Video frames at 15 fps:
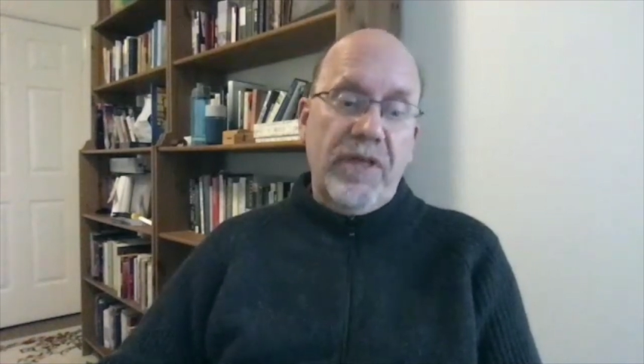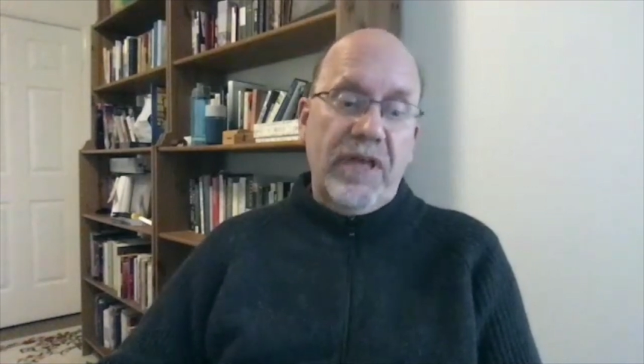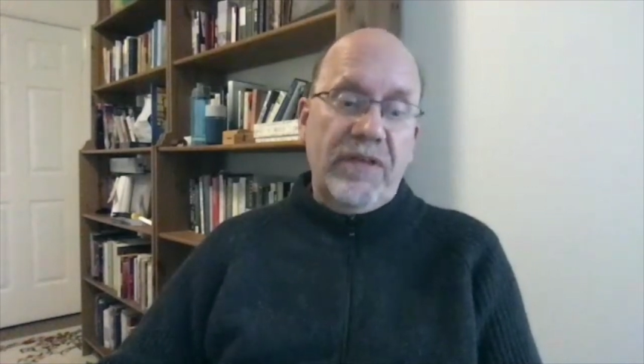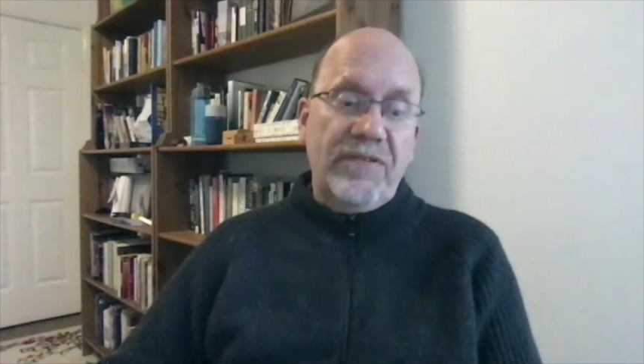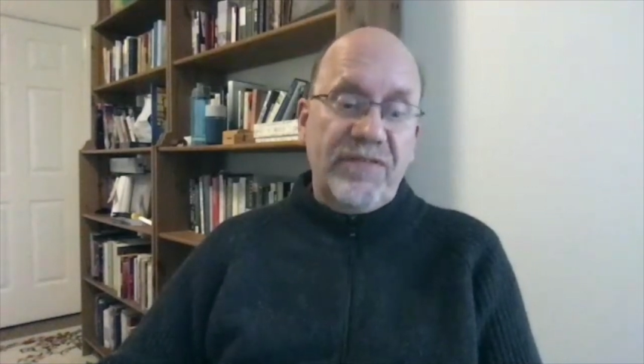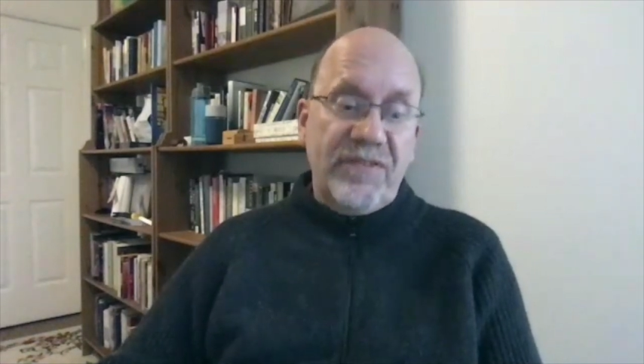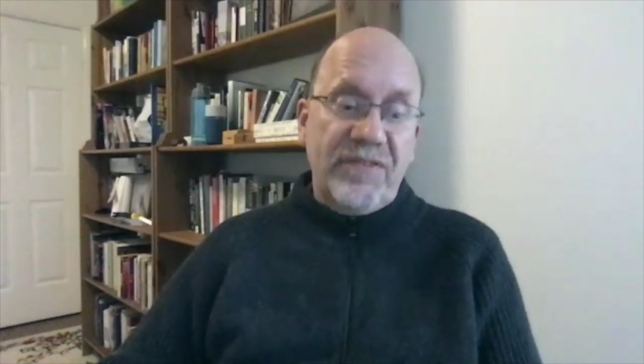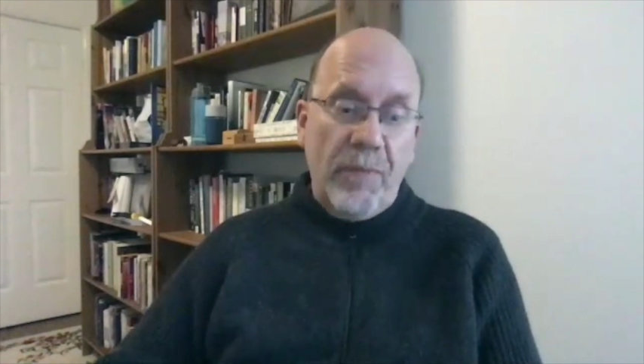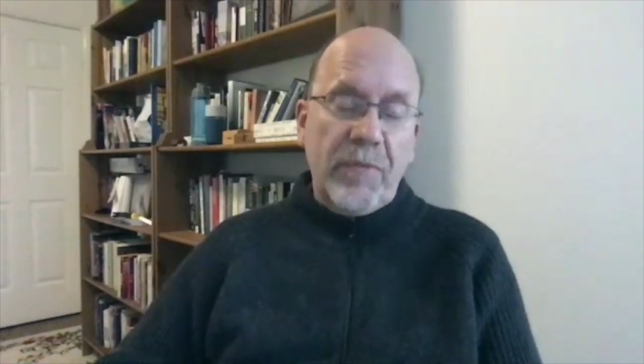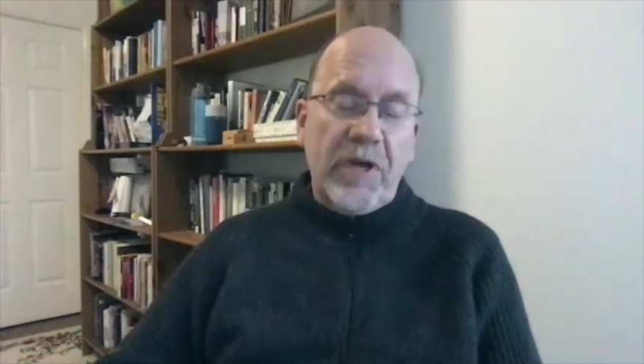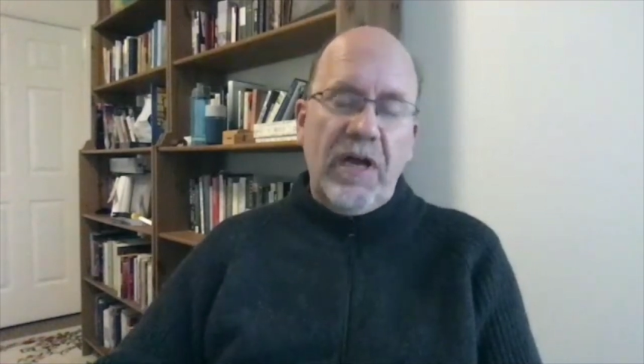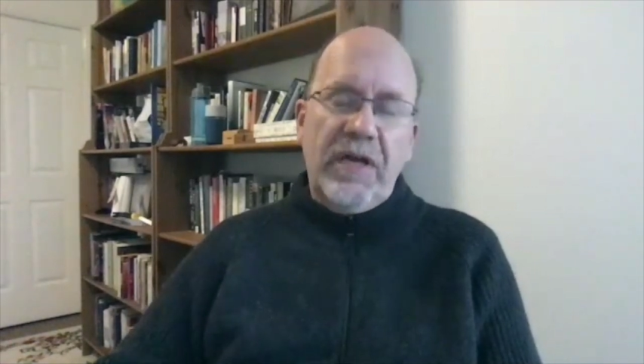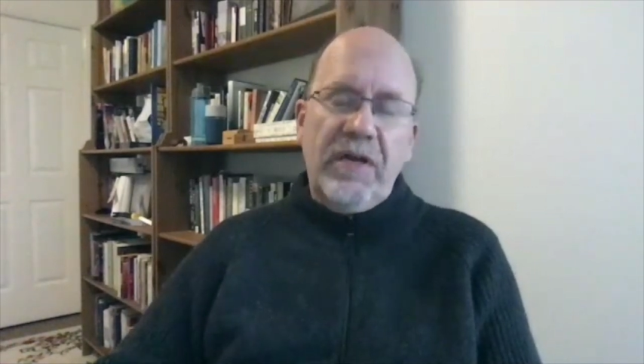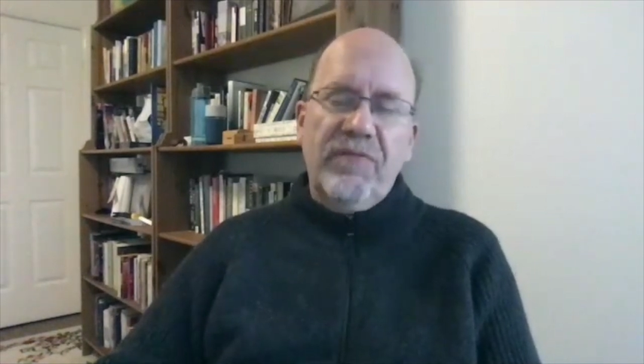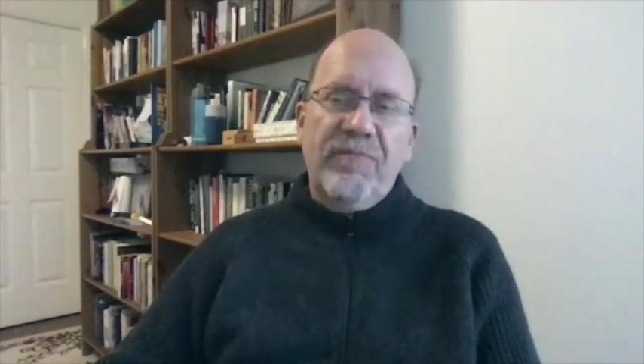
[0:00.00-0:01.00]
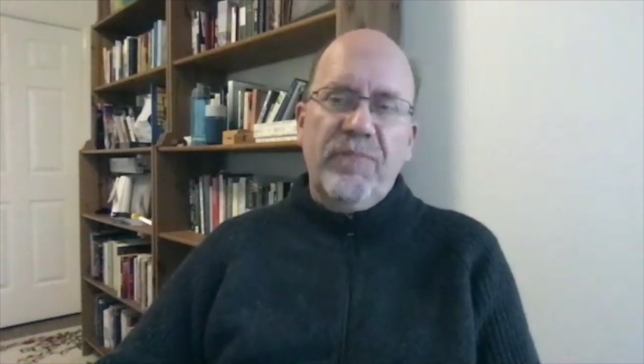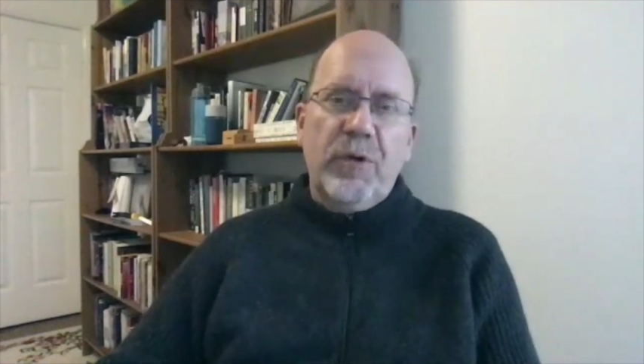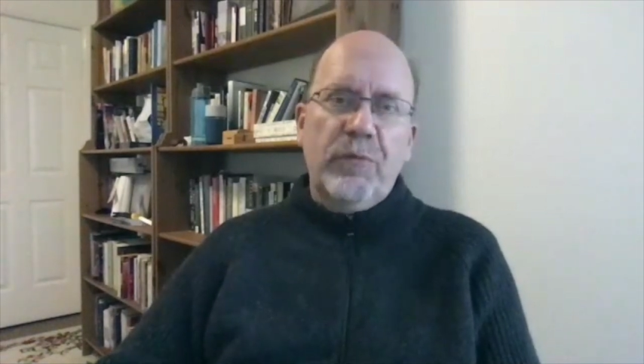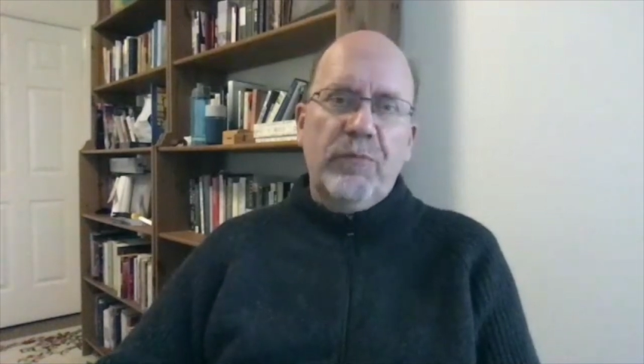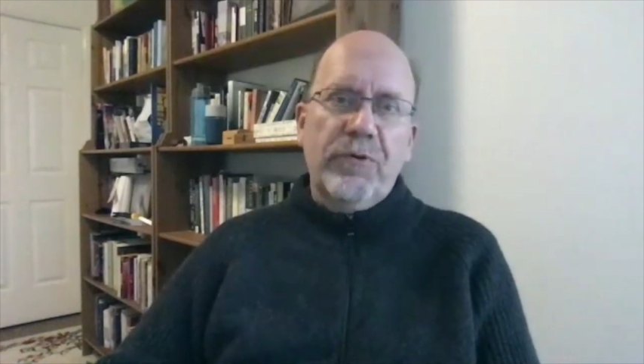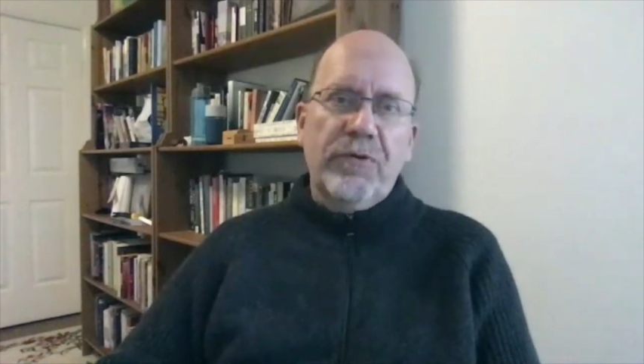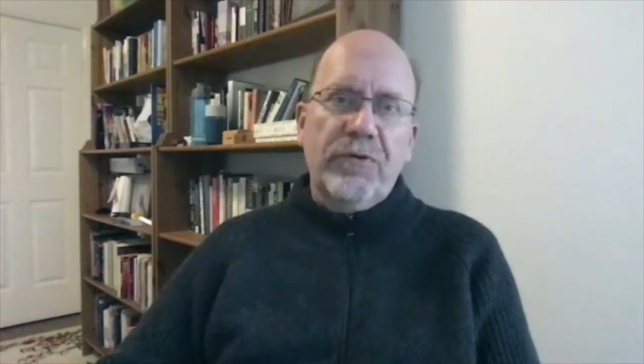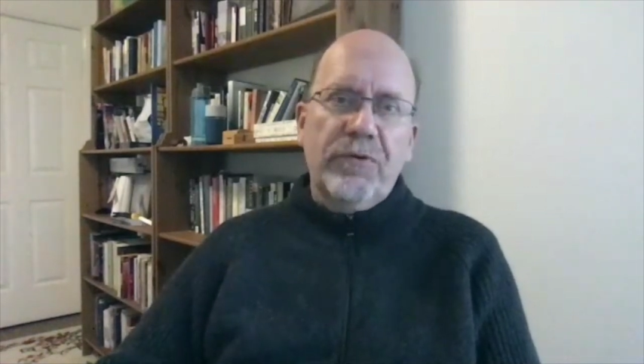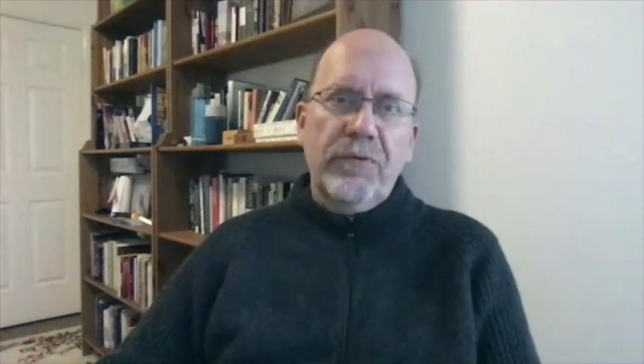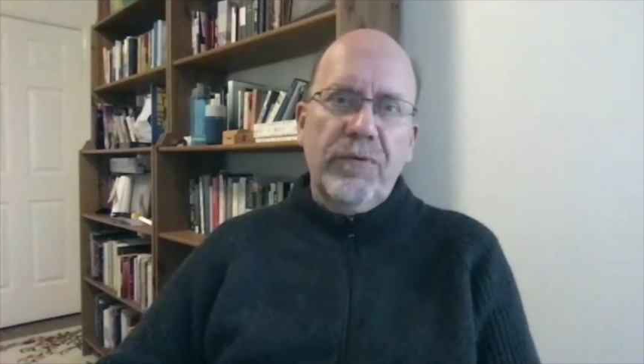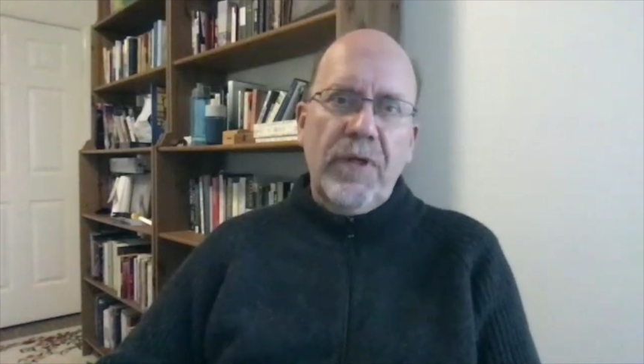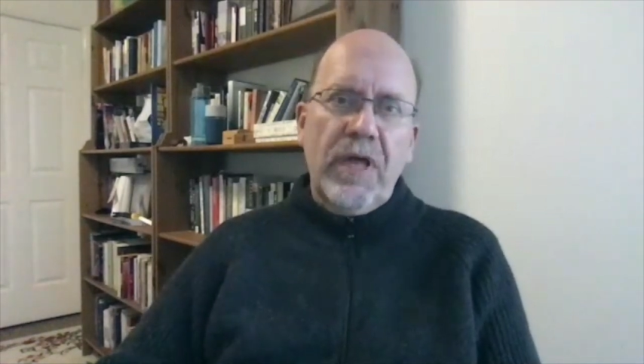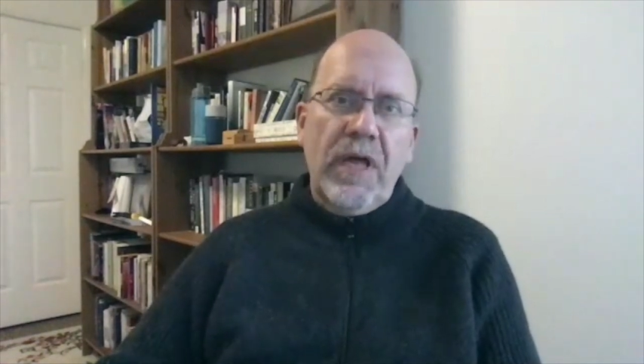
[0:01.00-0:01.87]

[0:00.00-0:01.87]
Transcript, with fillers: is some kind of mob rule.